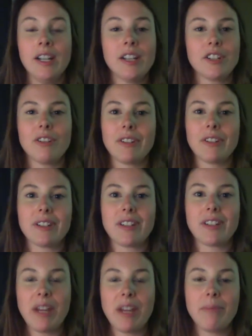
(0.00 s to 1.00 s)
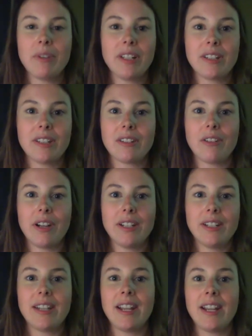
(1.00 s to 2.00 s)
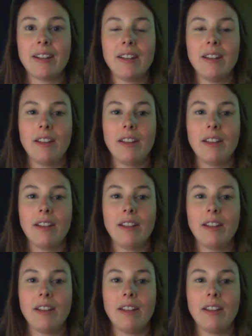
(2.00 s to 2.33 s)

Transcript: So for some people, it's going to take